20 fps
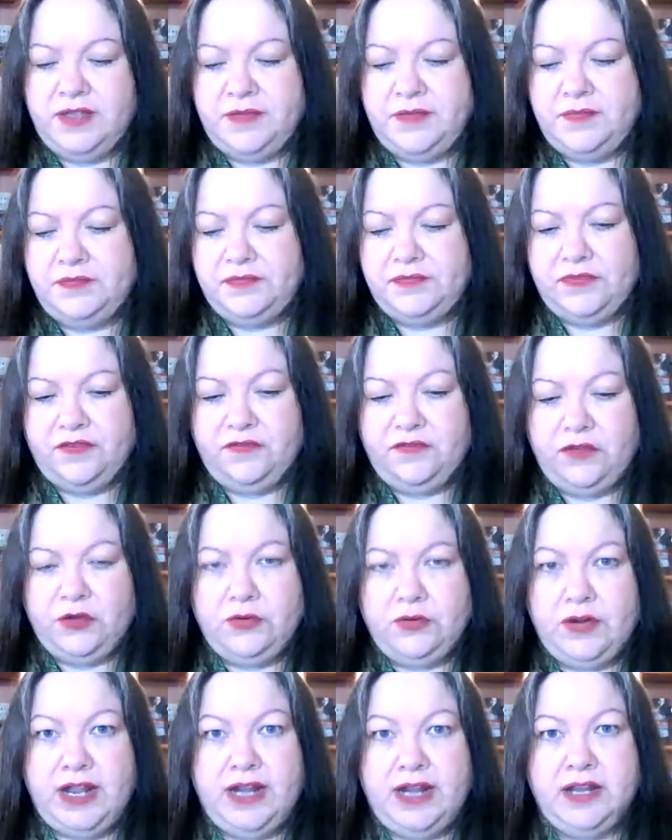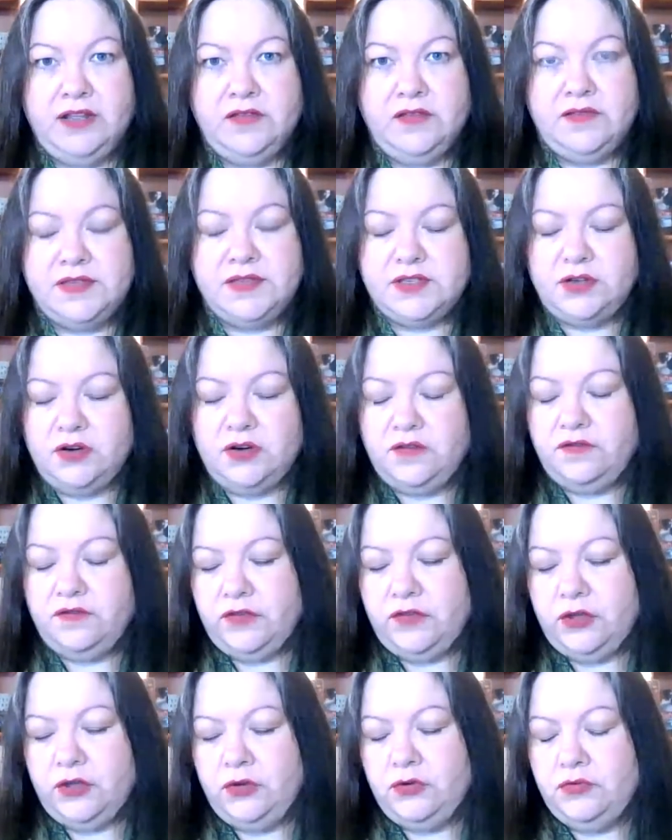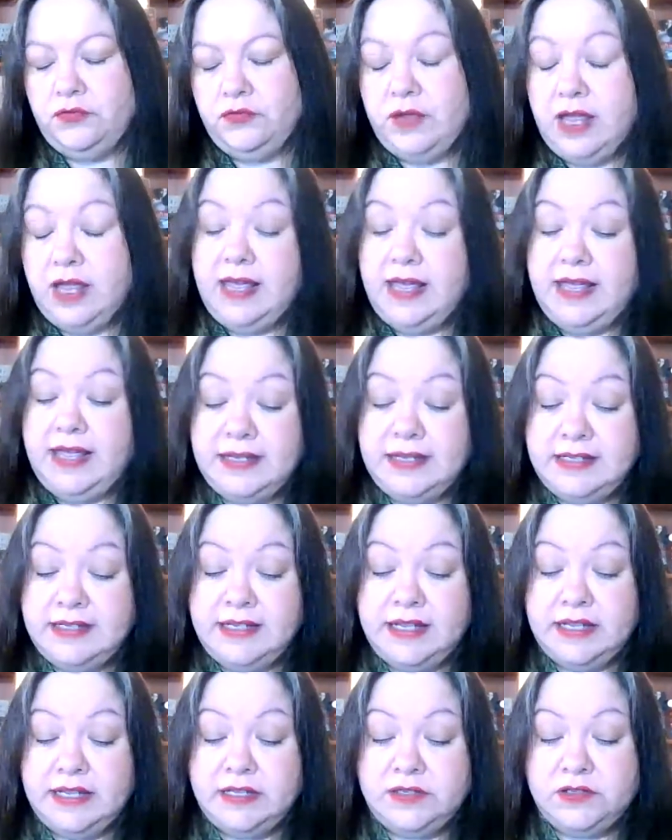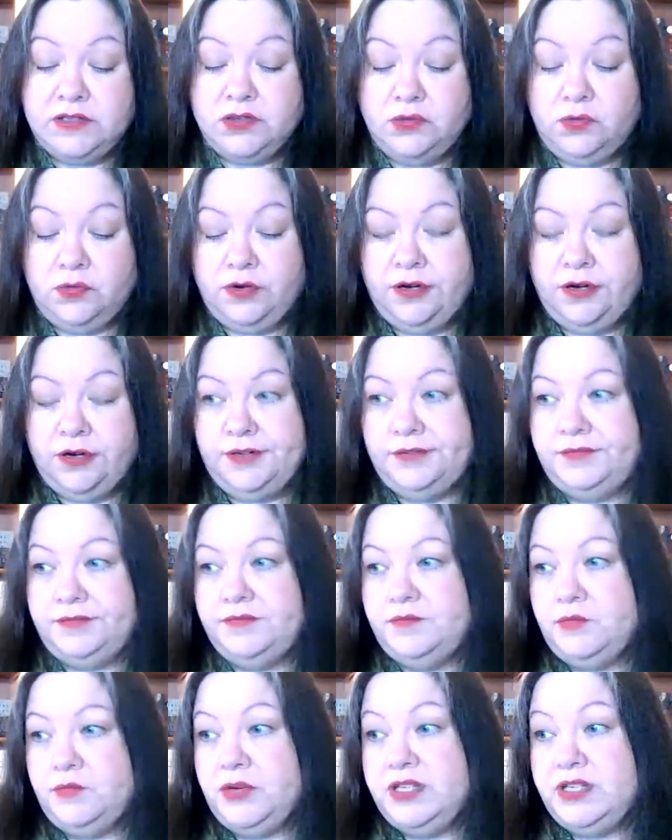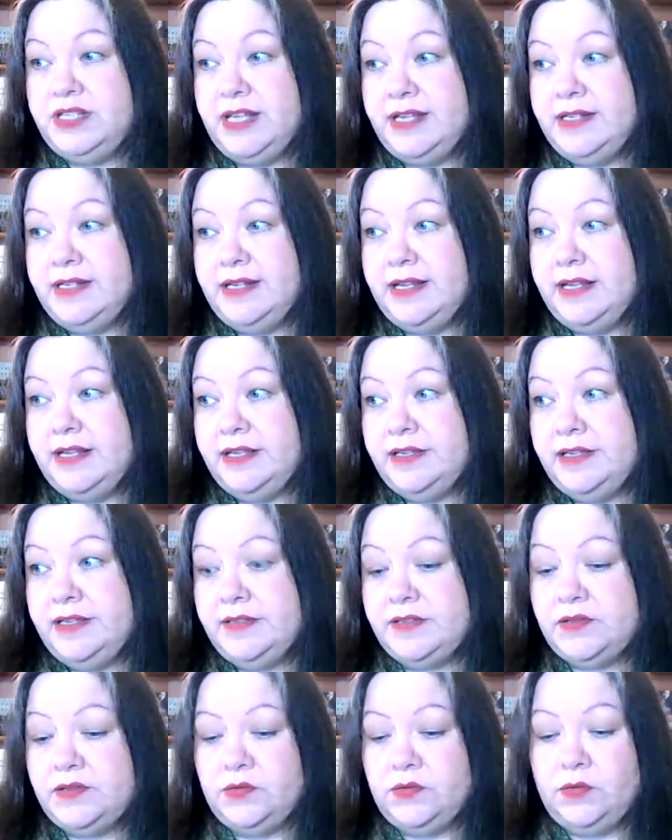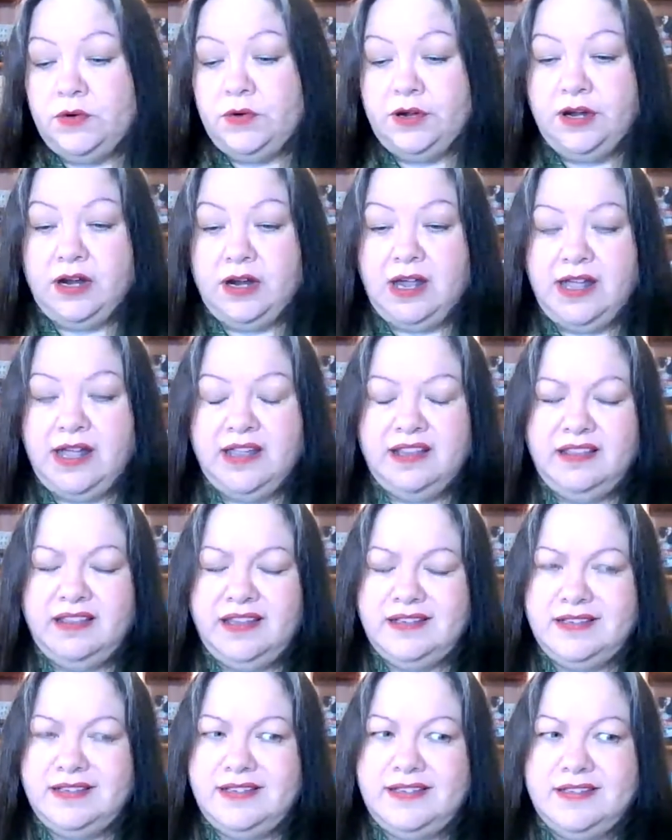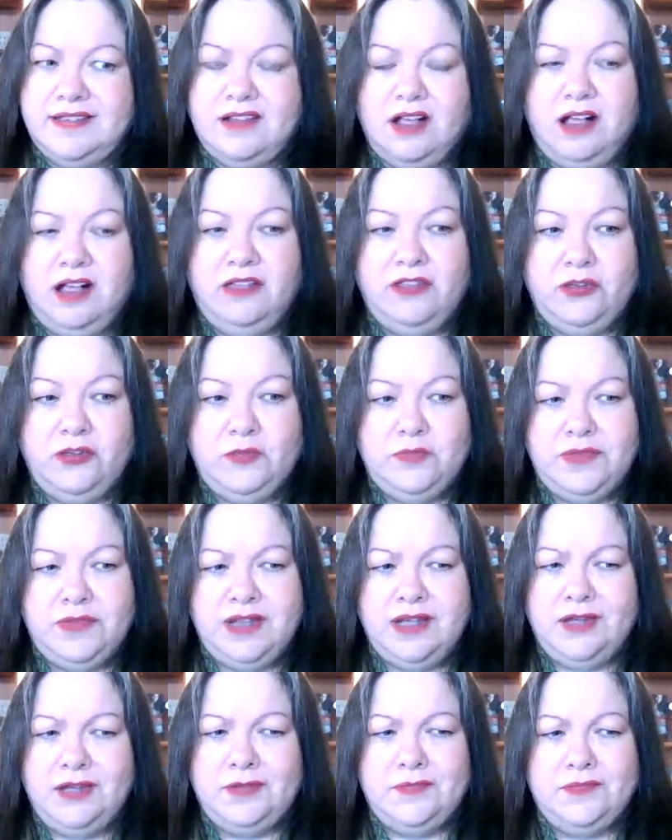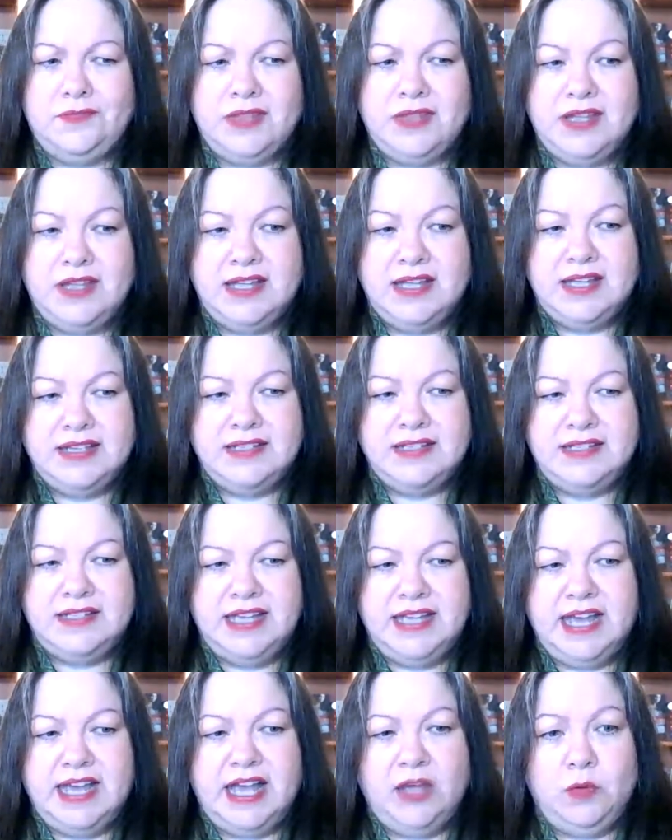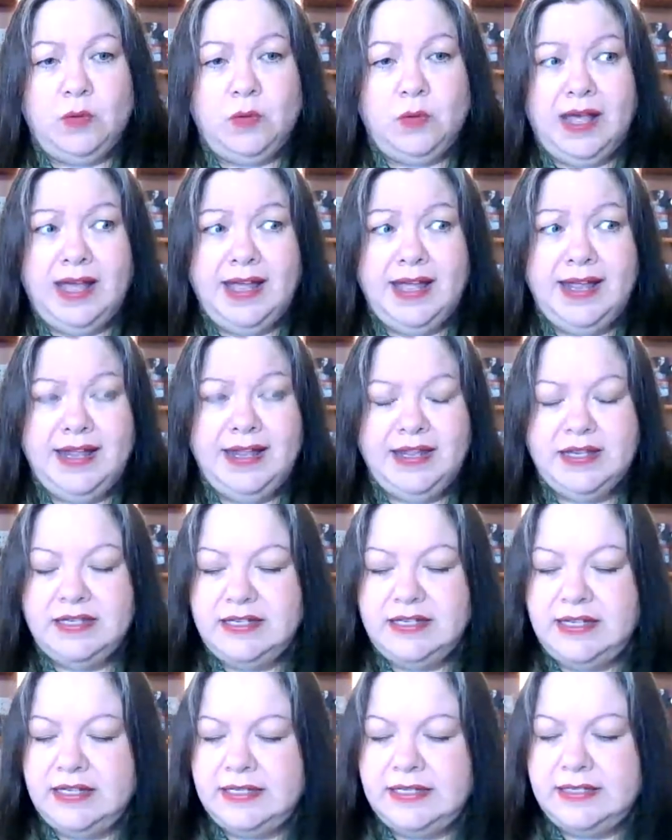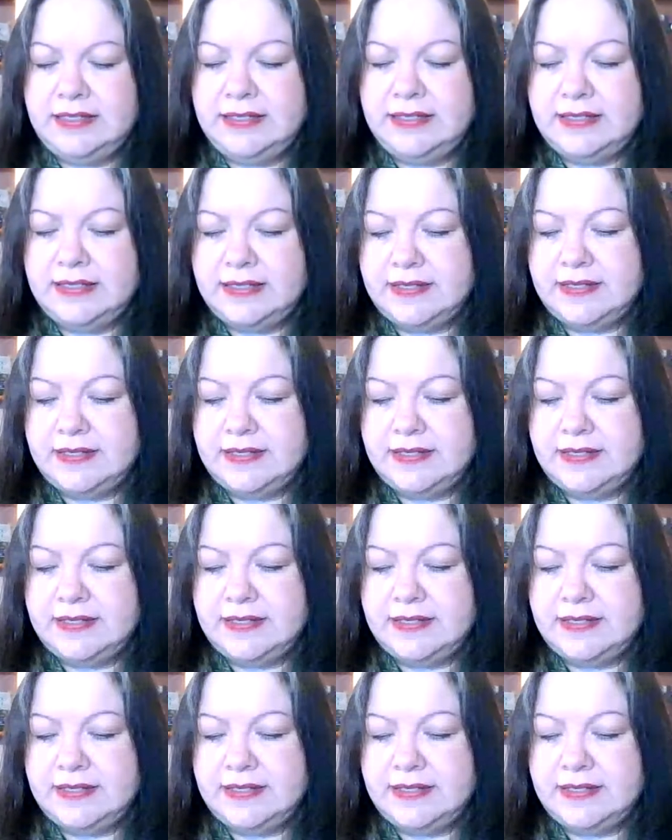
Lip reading: faux natives or faux Indians or pretendians, or I like to call them DIY Indians.